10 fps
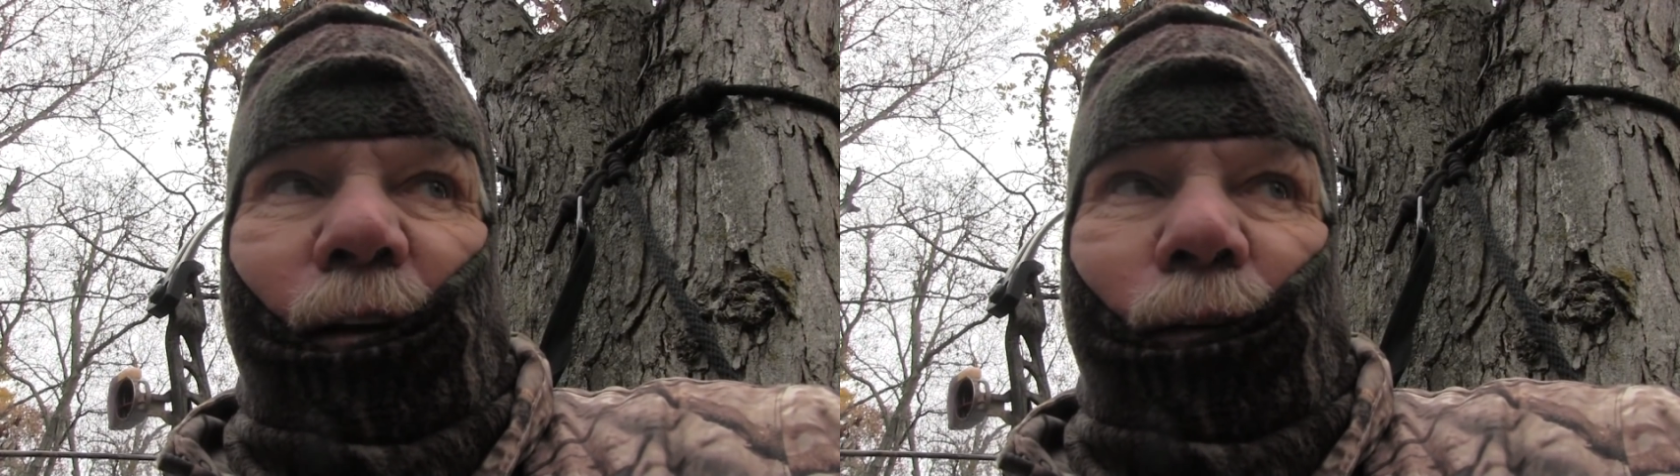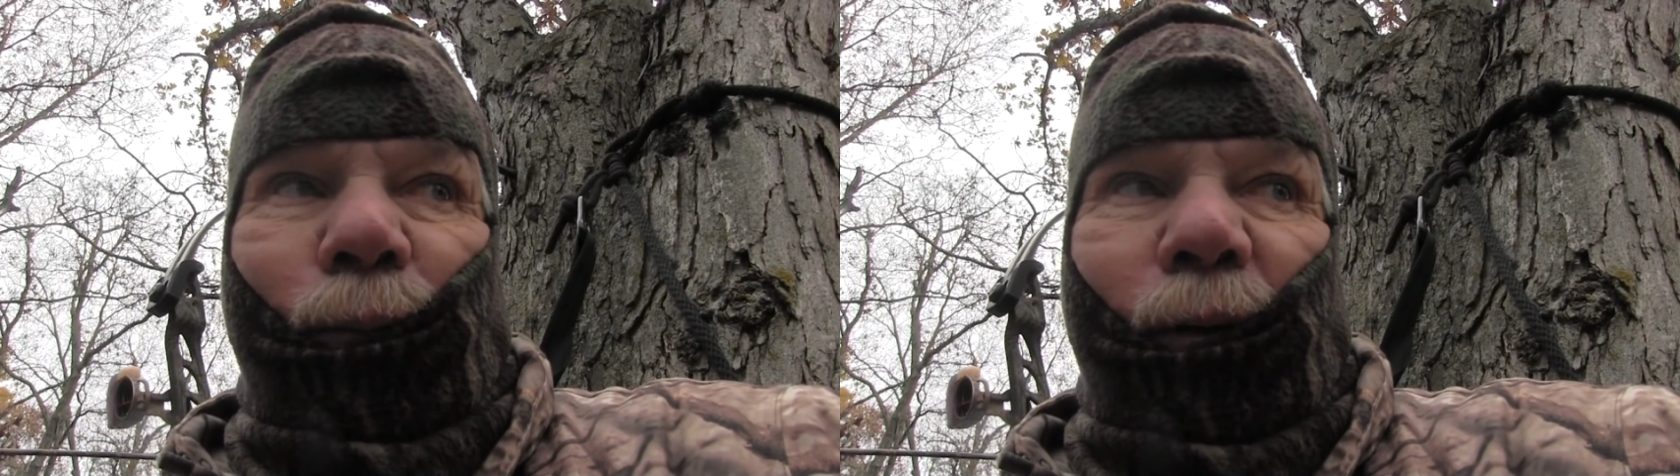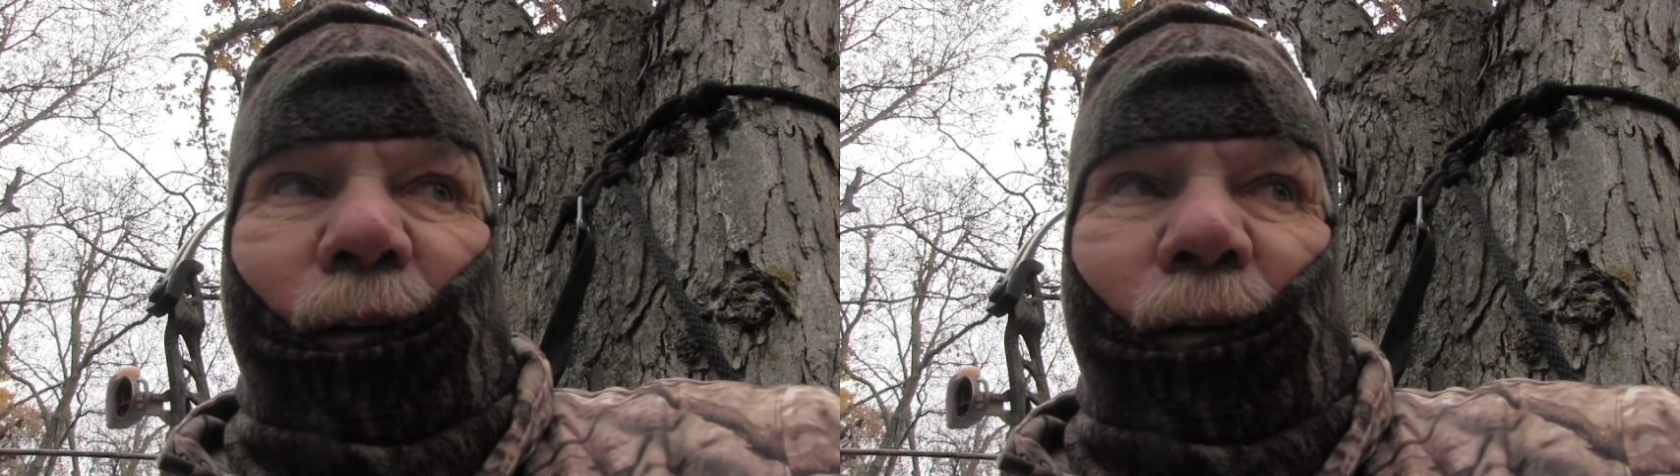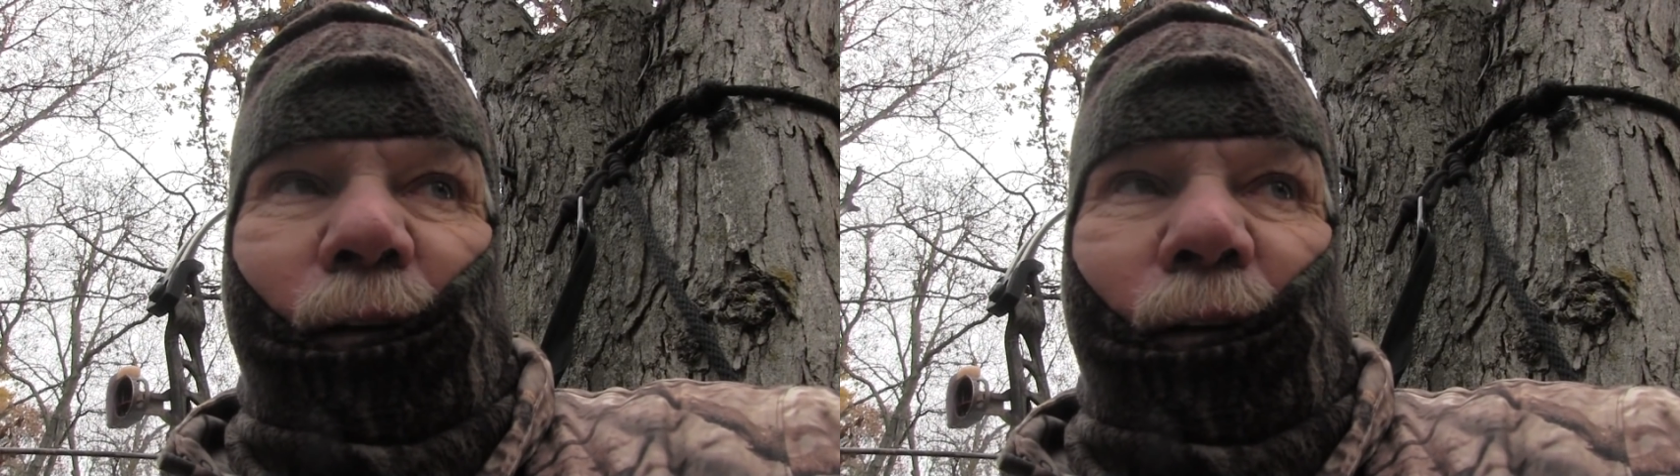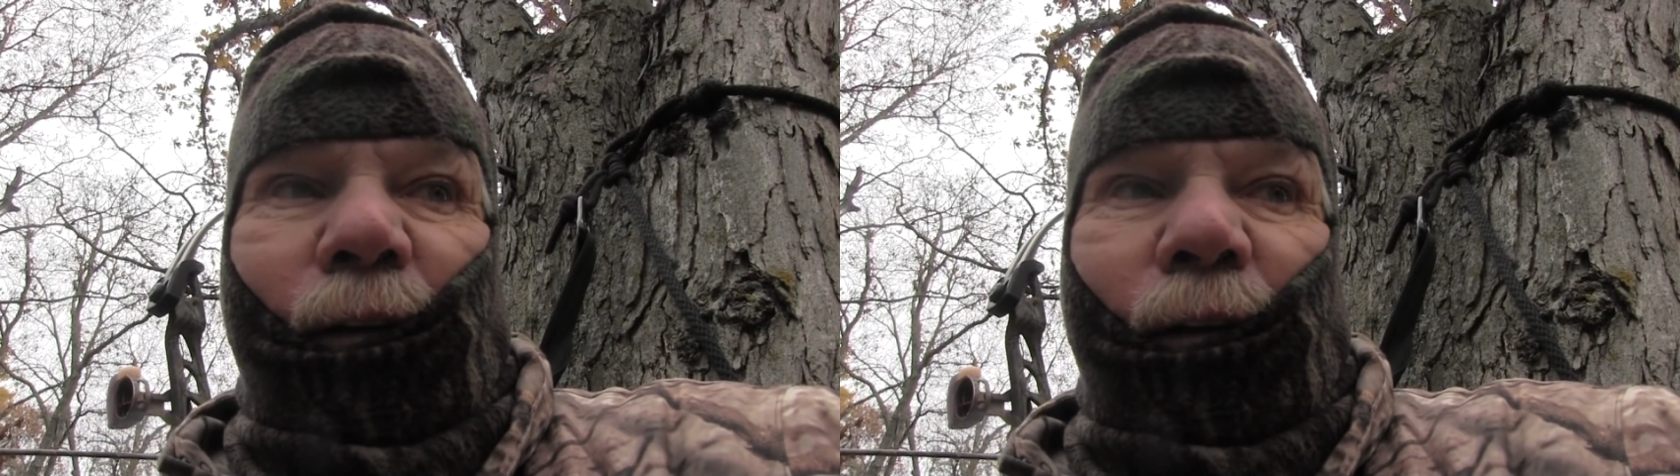downwind.
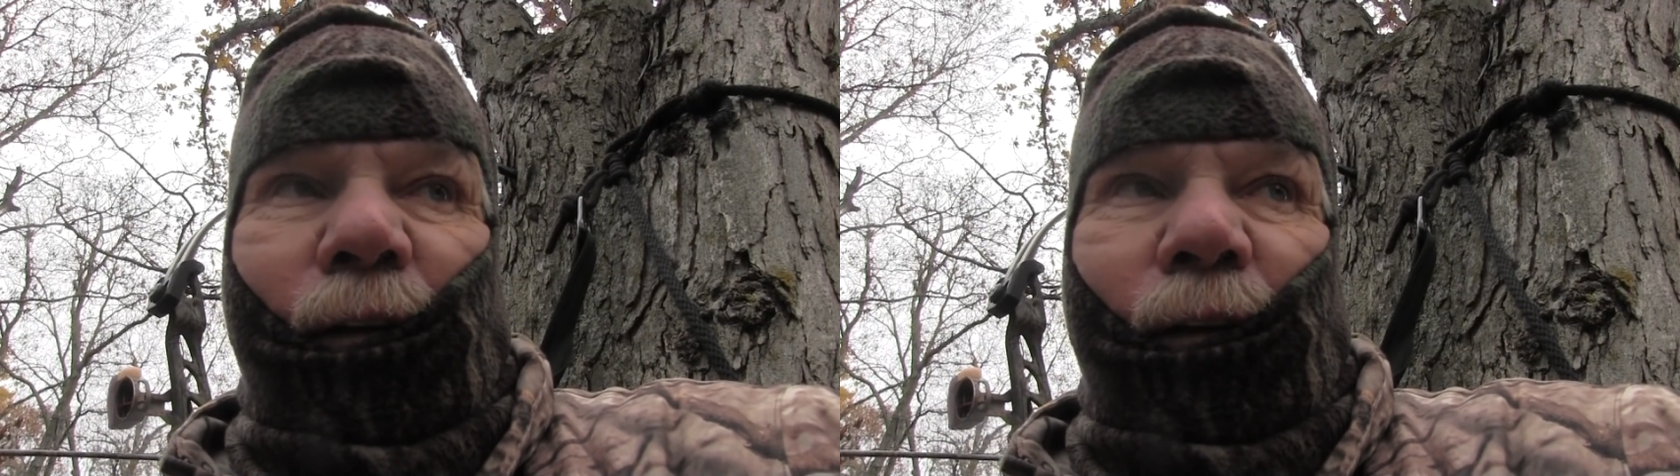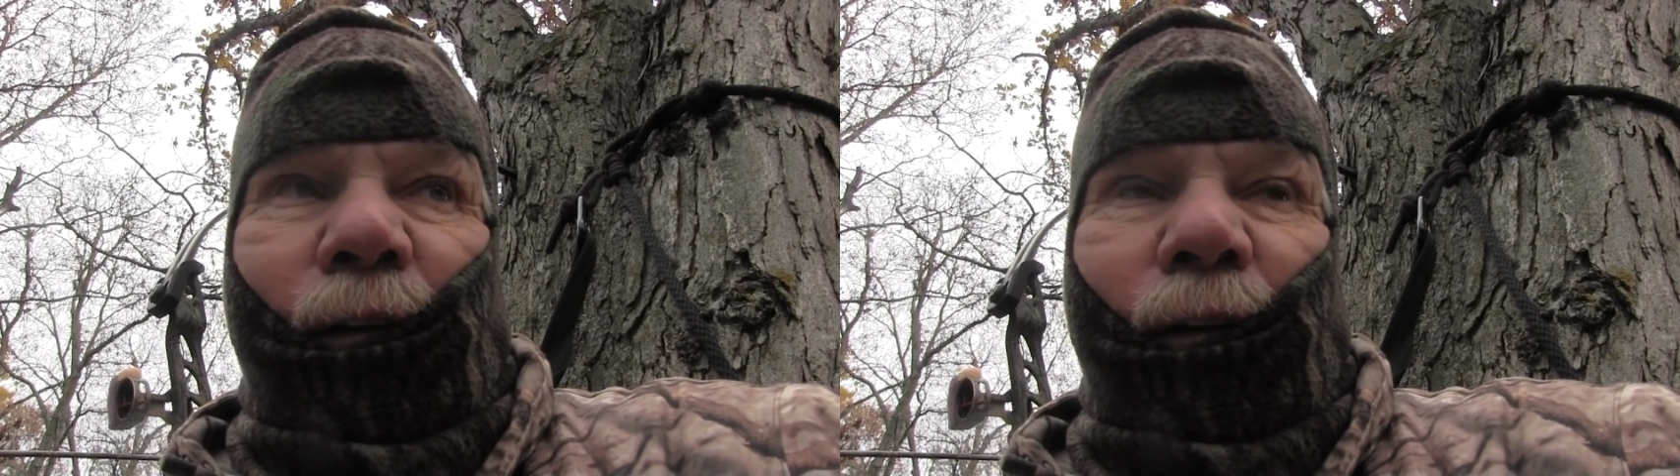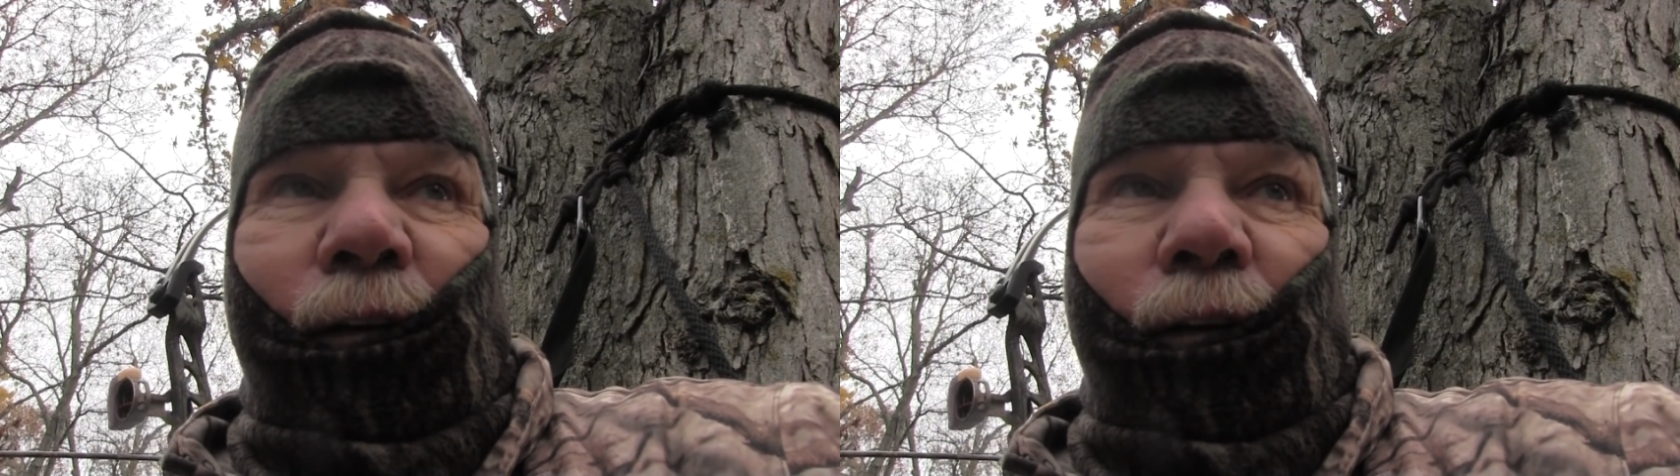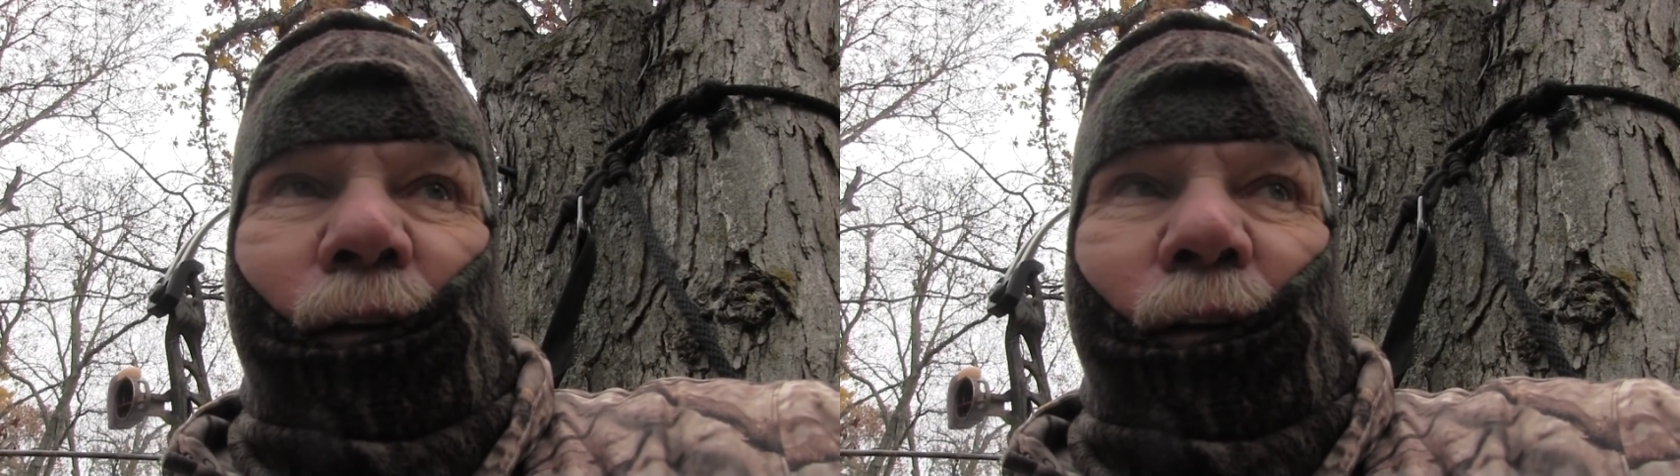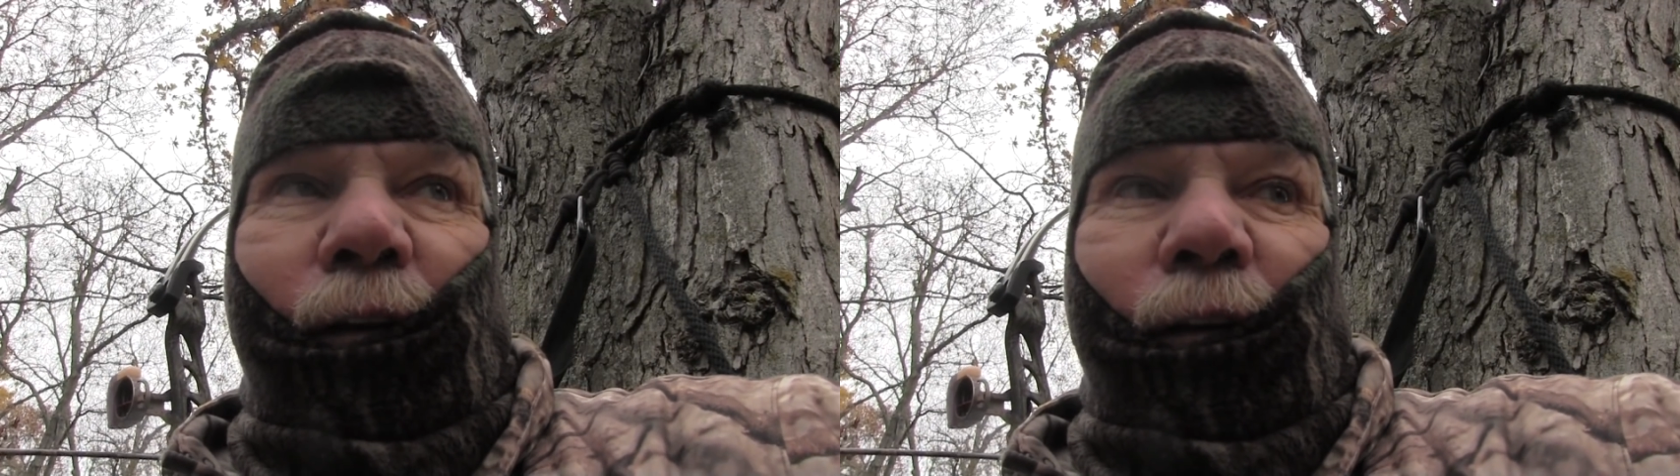
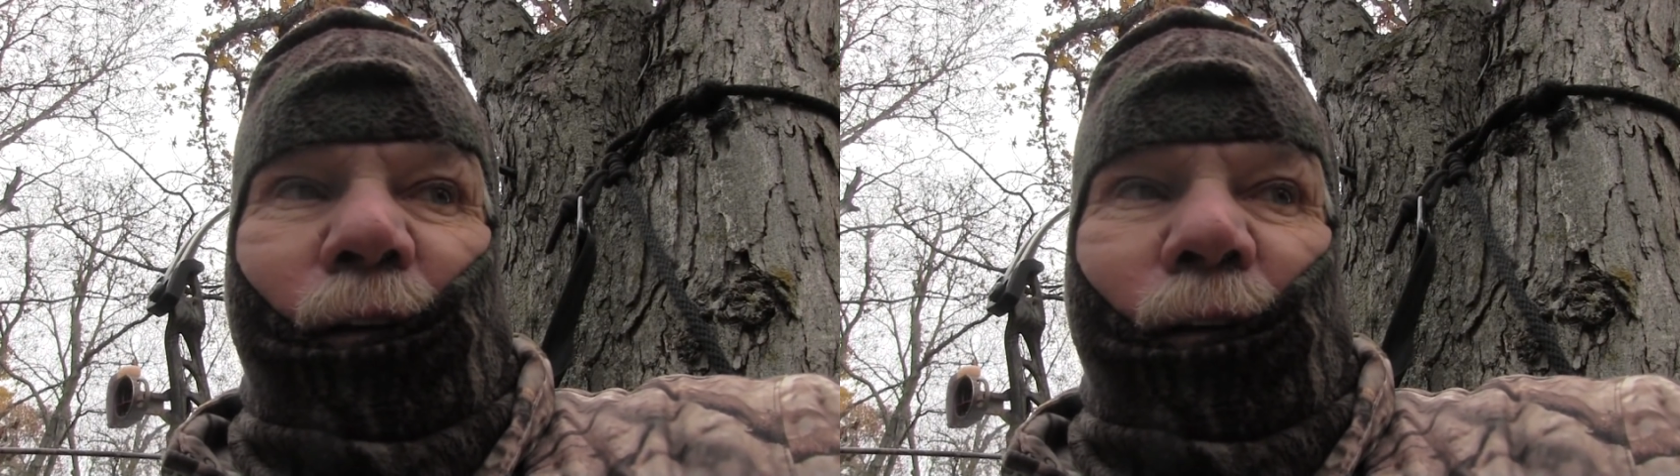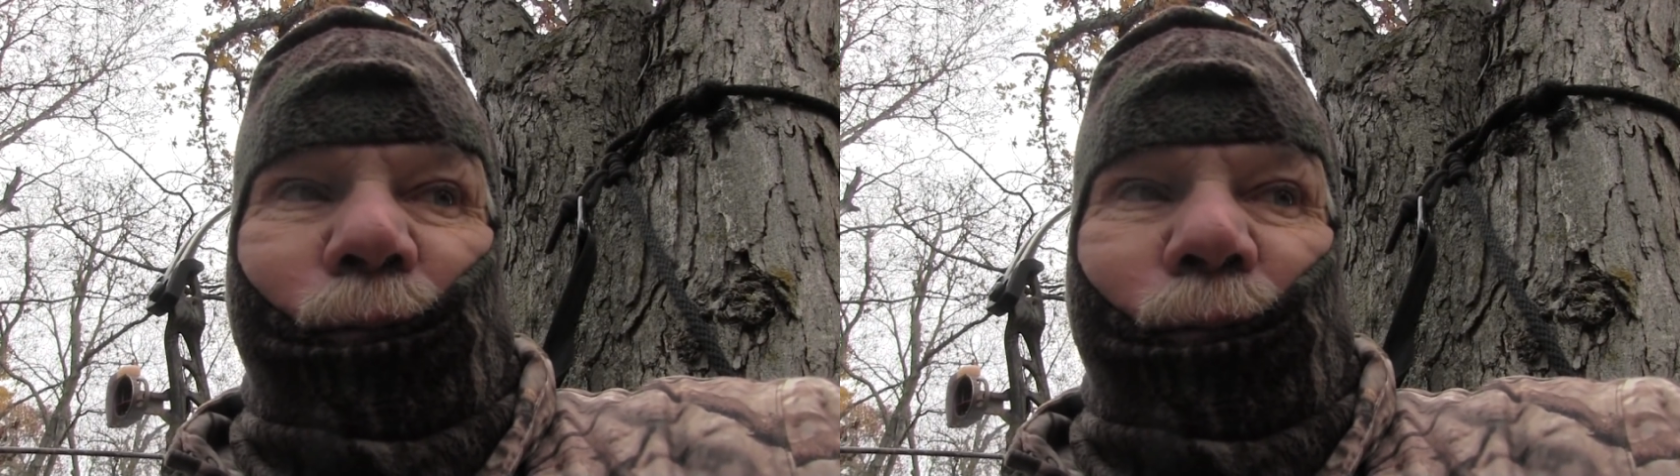And